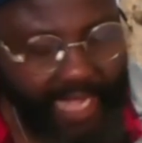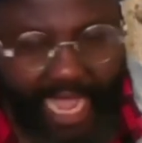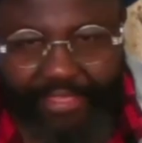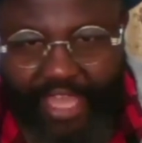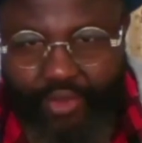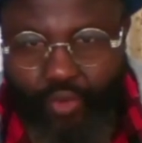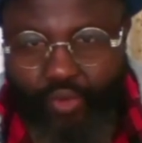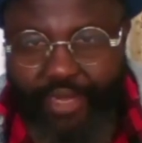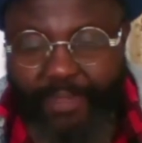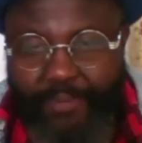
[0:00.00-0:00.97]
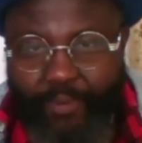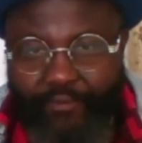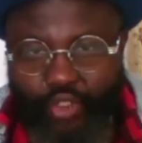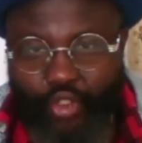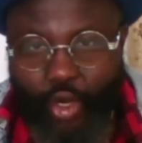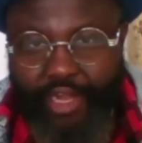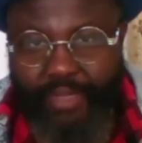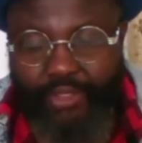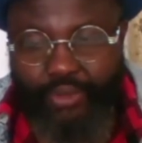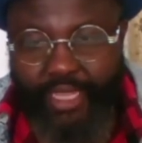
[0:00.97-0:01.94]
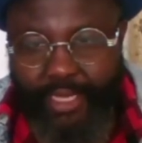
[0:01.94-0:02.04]
I thank you, great people, for joining me
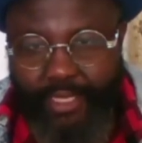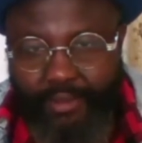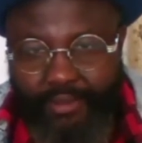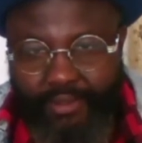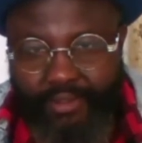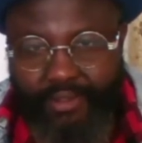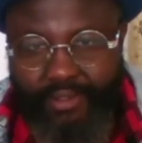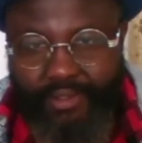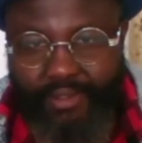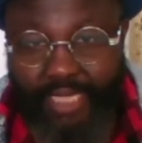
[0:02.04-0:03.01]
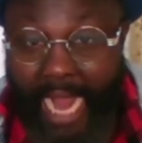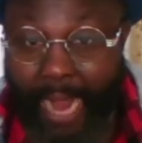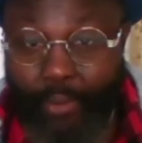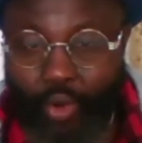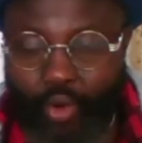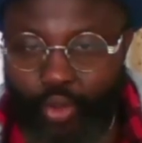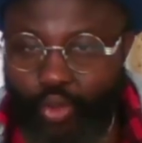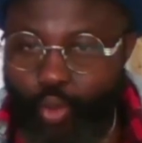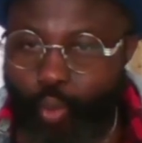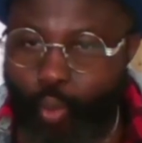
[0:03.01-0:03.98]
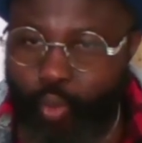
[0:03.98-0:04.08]
today. I'm not going
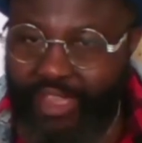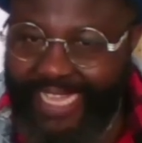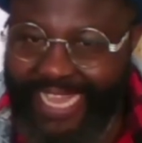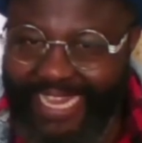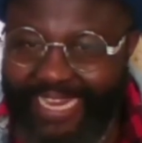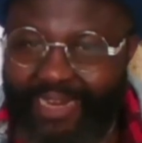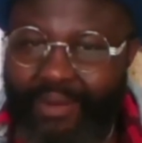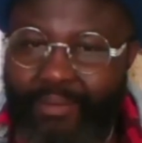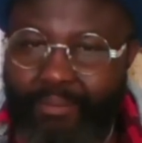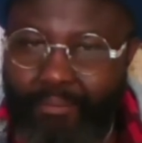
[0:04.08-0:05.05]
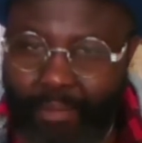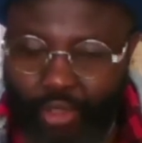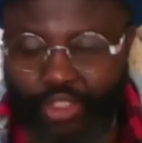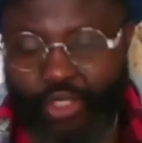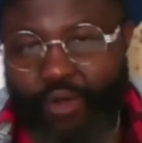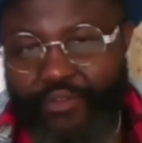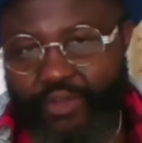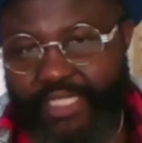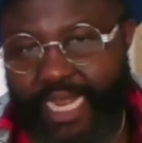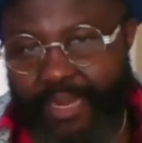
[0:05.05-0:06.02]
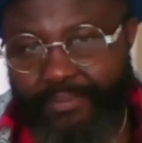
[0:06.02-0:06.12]
to take much of your
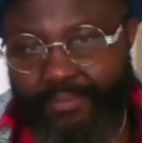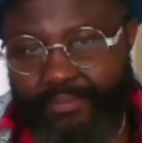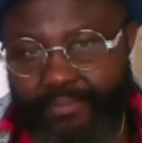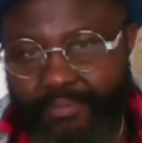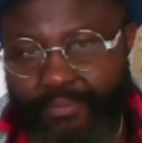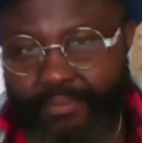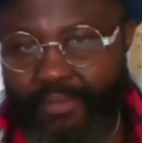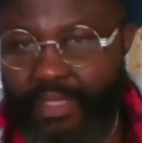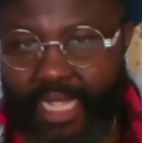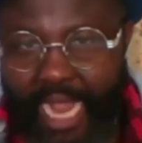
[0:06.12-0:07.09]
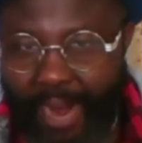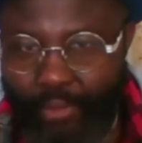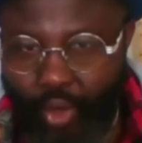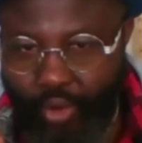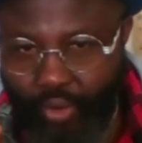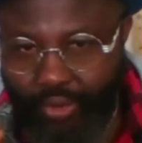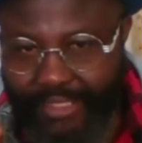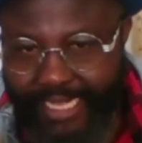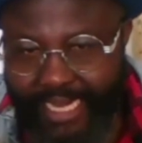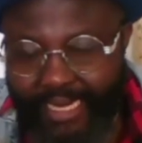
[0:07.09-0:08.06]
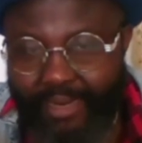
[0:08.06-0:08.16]
time. I'm not going to
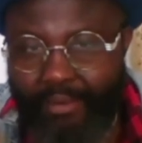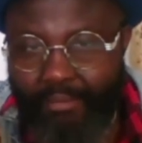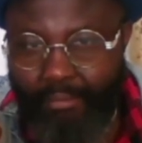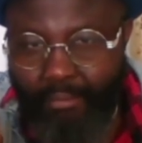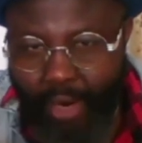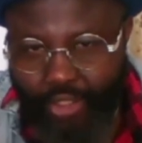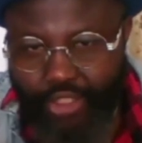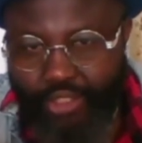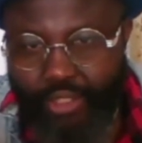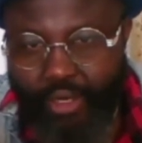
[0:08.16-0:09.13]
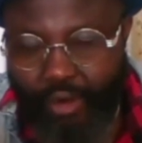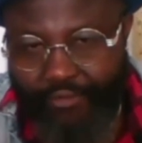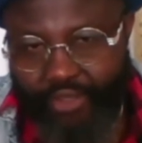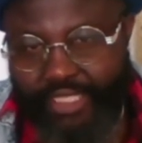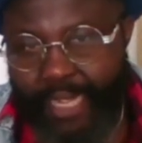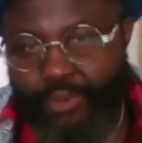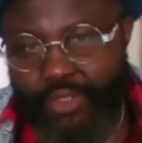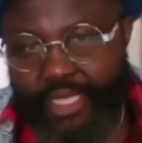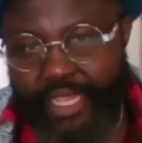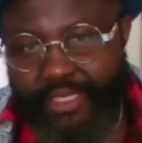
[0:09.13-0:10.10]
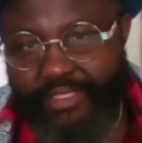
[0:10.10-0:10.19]
take much of your time
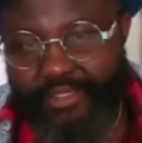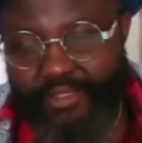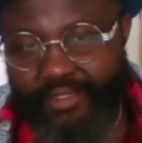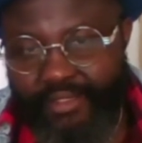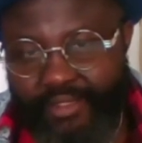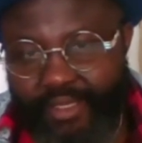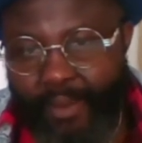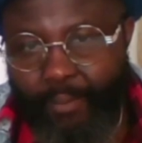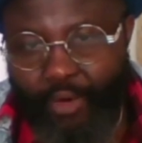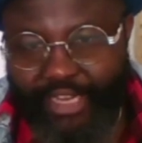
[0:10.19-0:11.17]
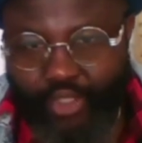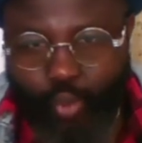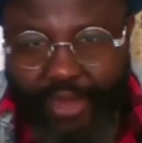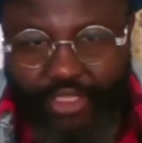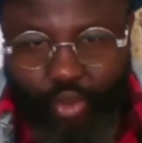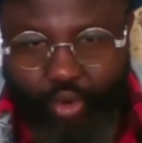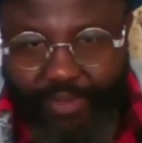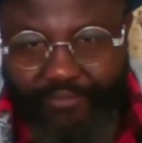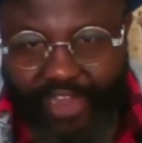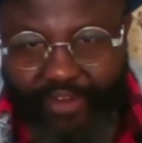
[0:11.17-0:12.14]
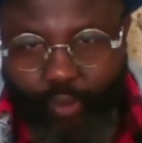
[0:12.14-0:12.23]
today. But this one is going to be
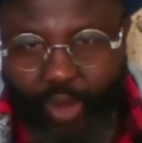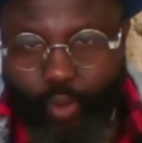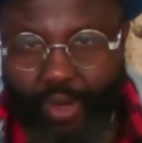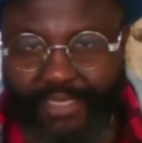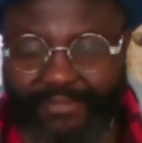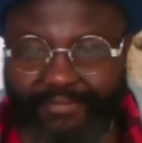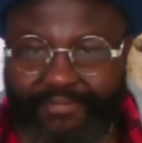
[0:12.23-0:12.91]
very quick one.